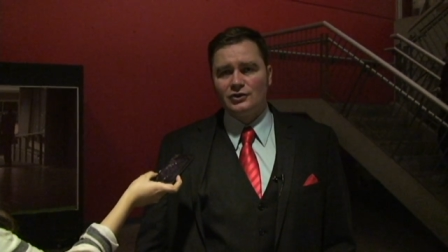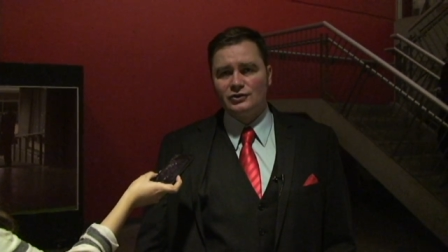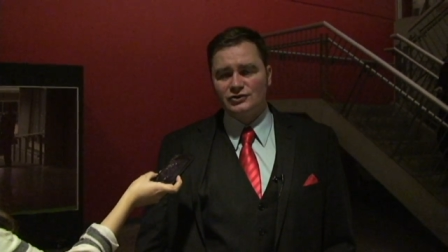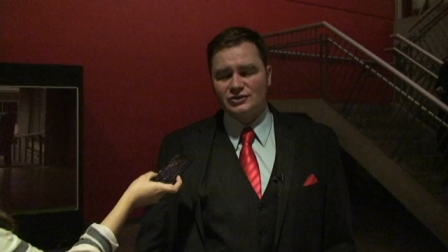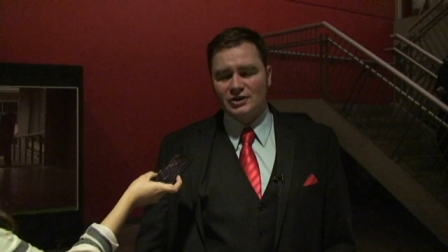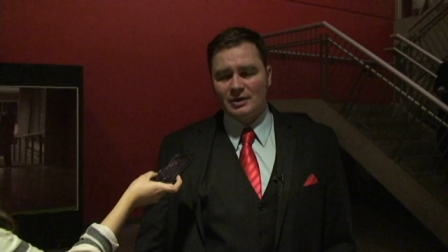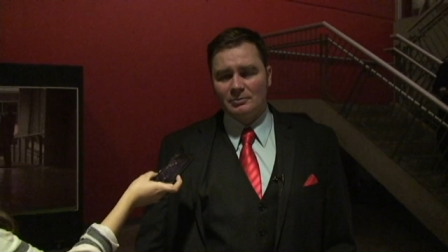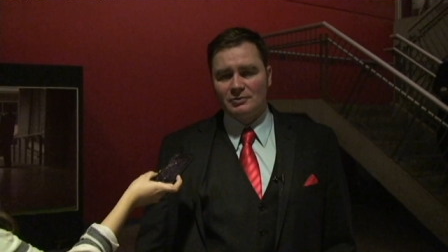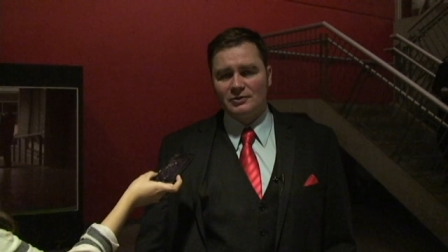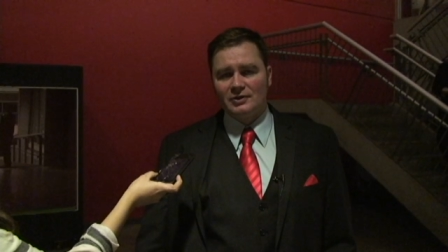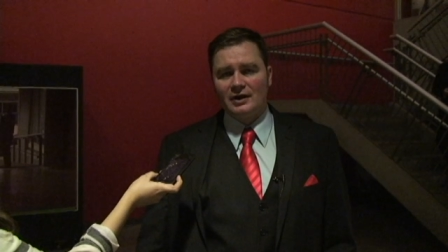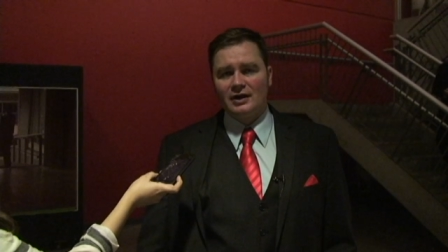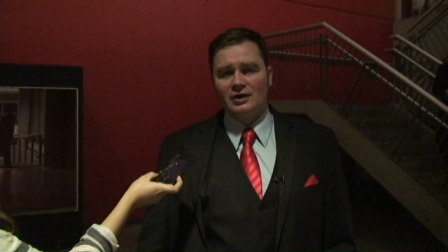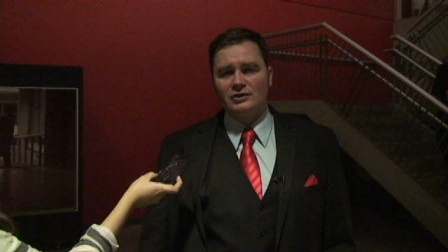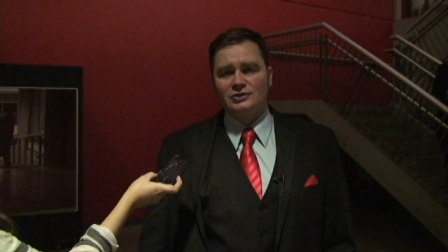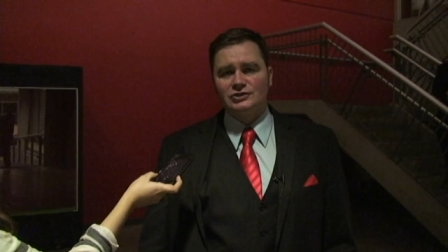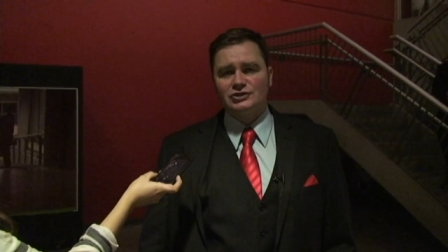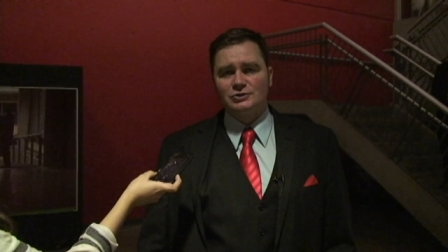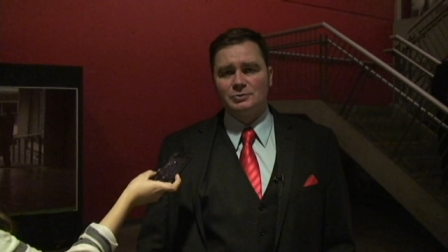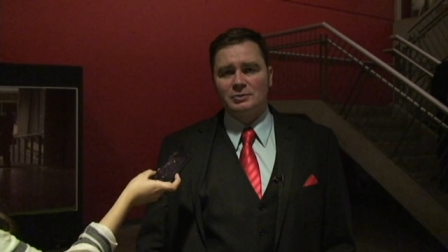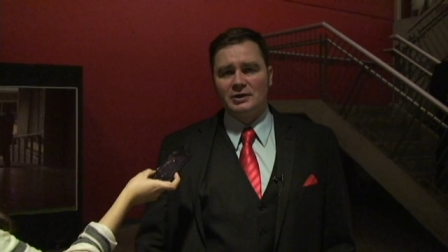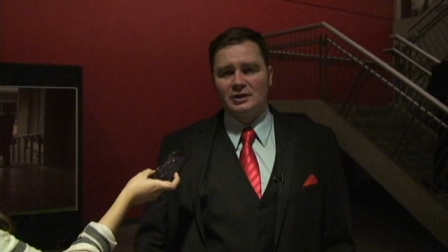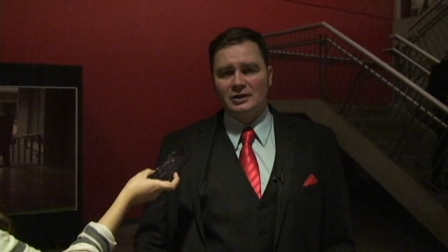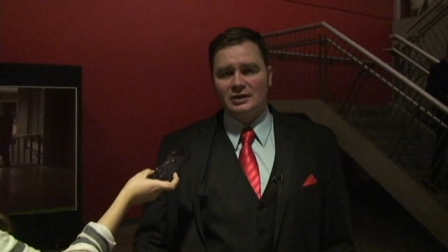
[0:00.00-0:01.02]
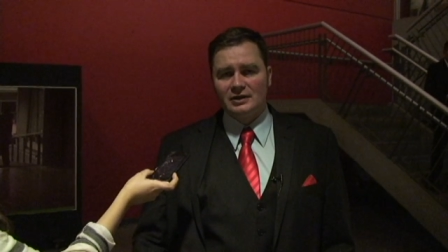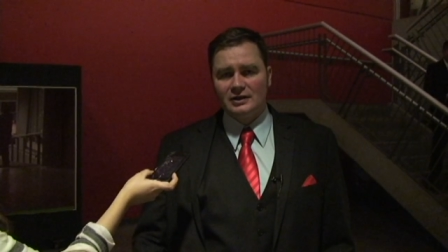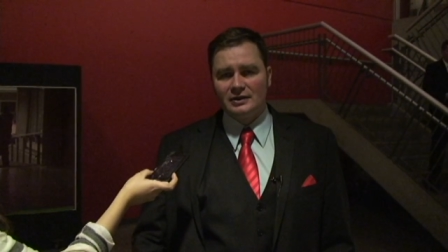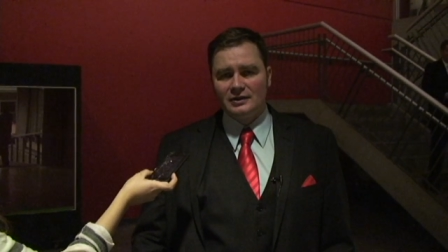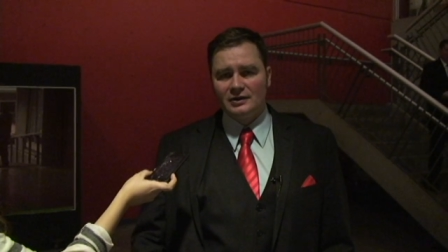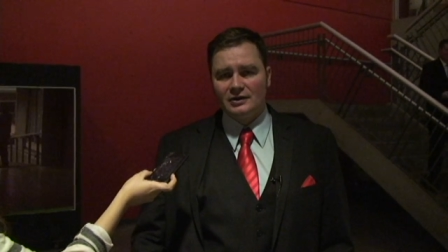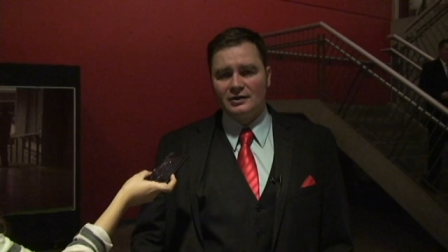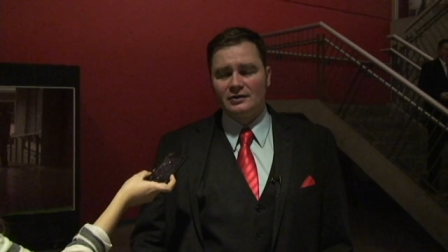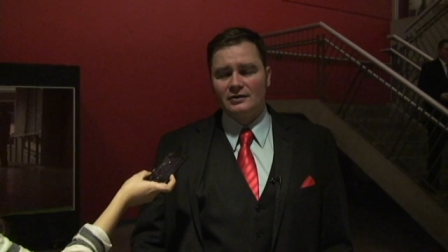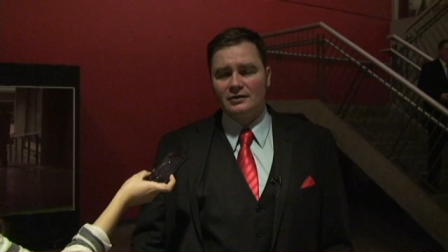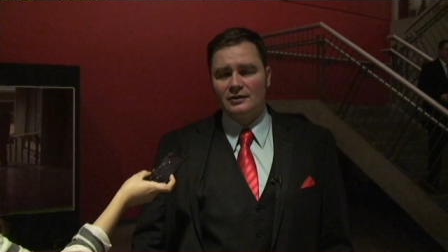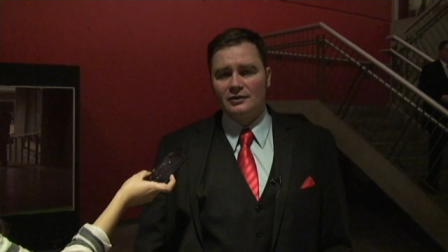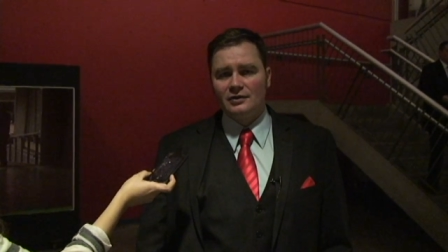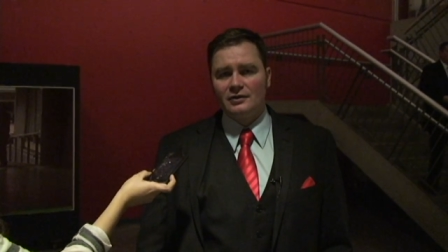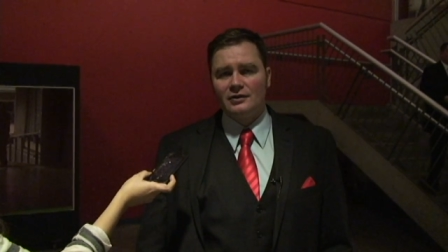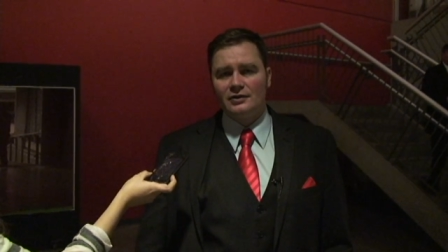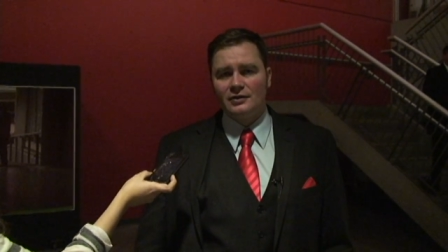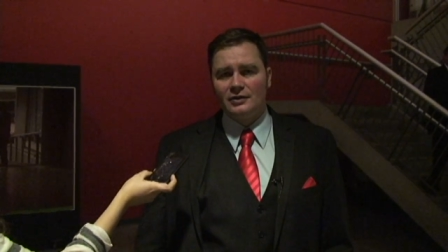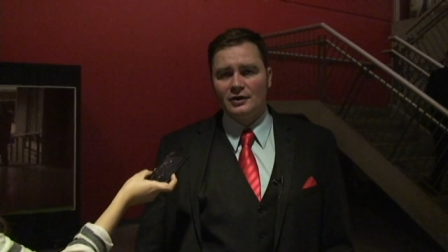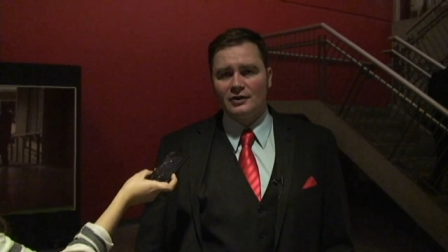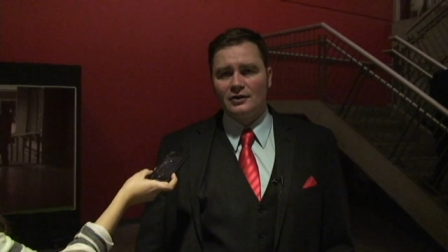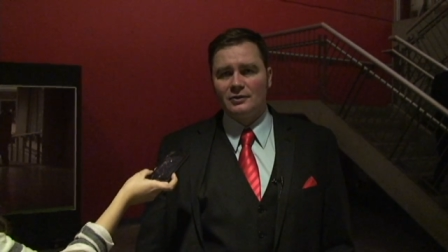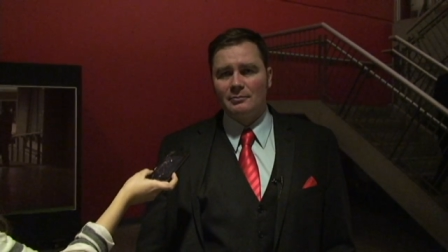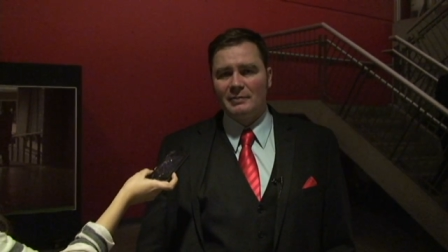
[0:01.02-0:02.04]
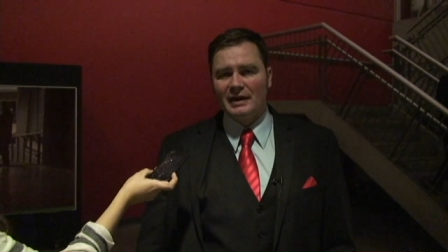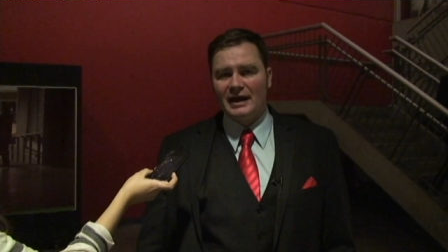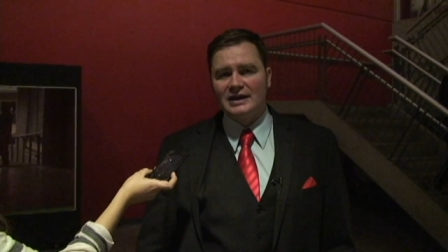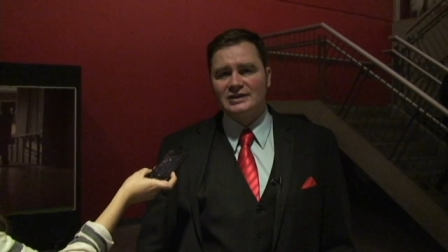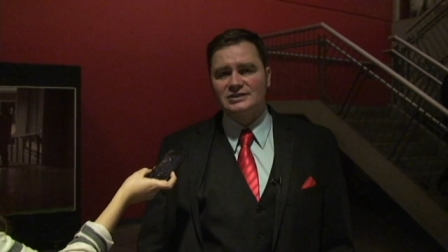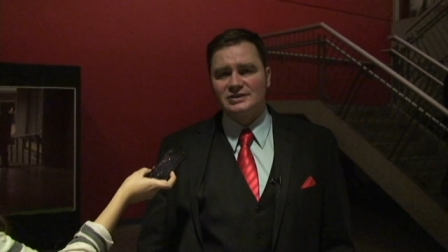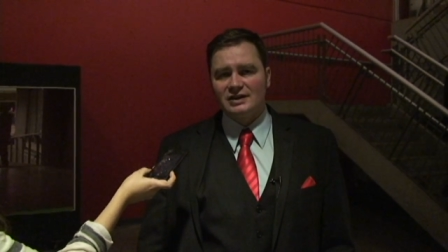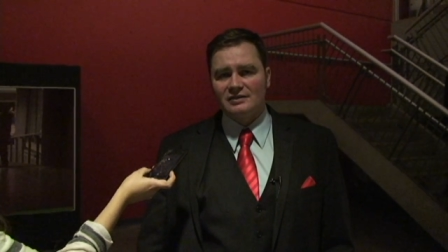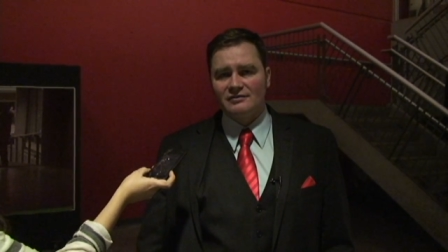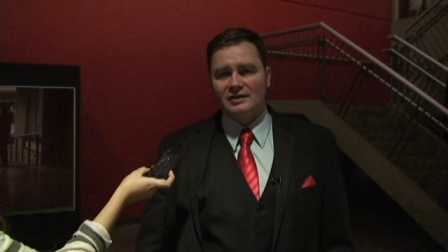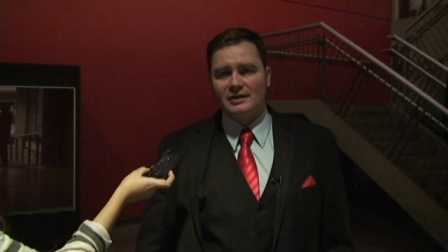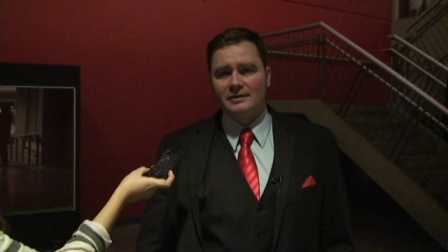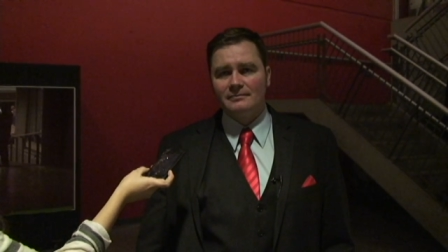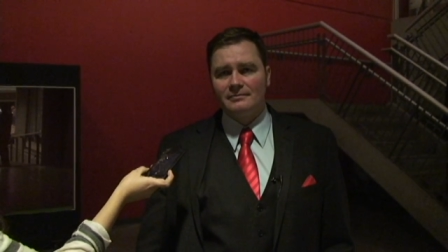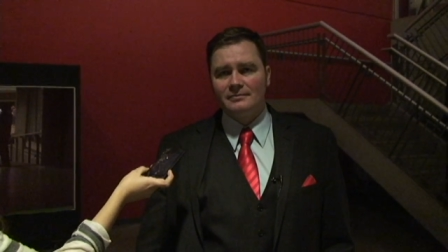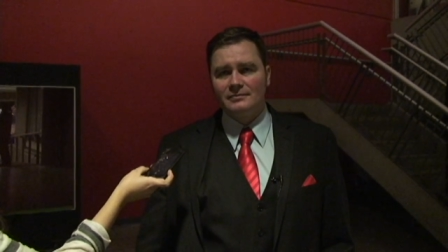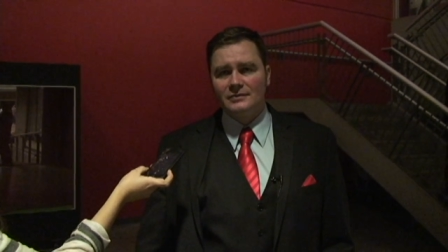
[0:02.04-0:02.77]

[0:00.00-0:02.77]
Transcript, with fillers: use up their eligibility, they're, they're, they're the base of it.